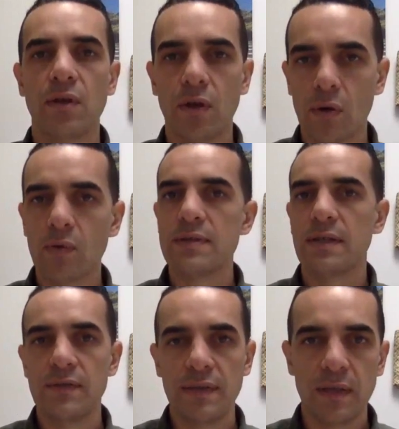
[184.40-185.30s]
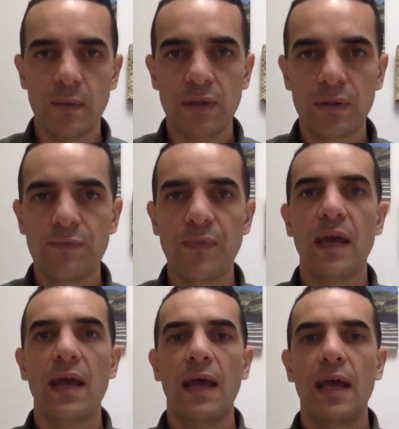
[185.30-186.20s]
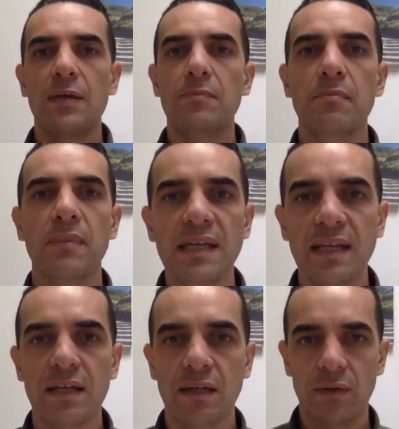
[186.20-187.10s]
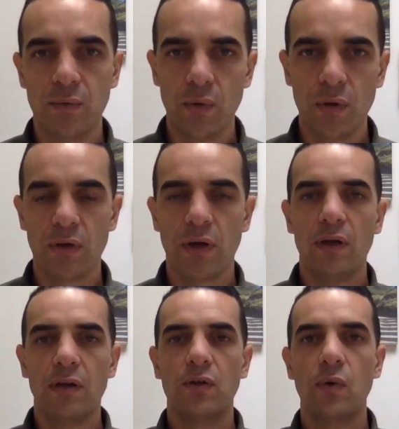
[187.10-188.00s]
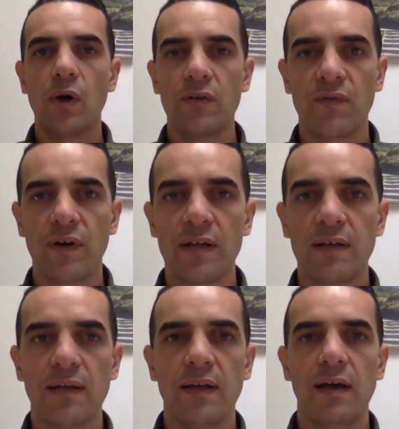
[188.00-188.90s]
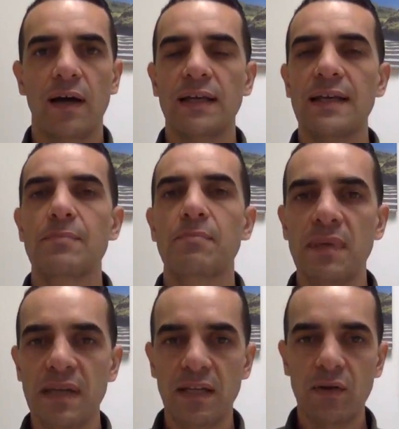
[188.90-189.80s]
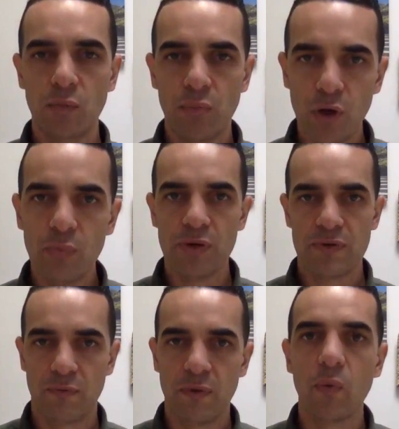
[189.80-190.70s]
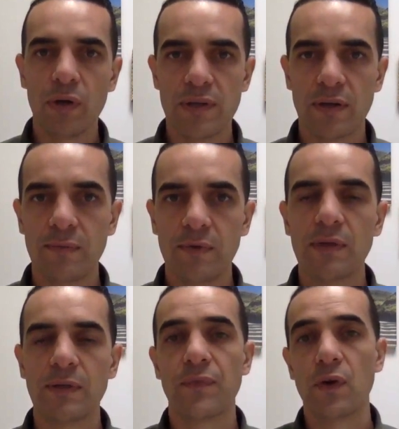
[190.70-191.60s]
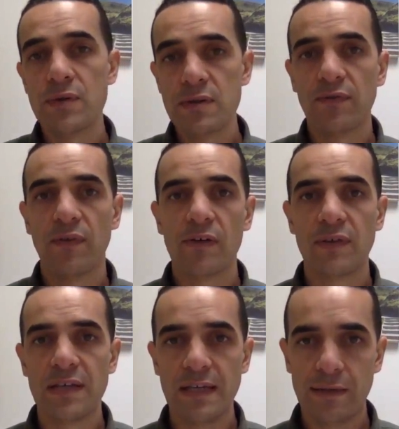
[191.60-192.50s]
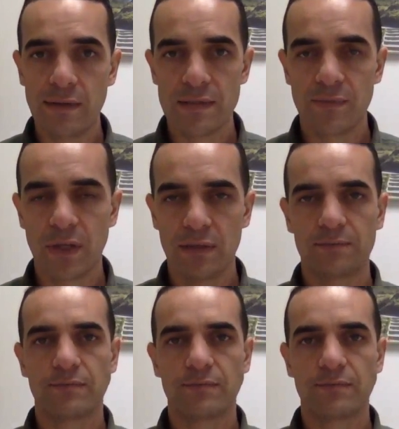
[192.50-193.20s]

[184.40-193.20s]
the goals and everything that we're doing? And meaning in work. Do I find I get meaning or purpose from the work that I'm doing? Those are the 5 key areas, okay?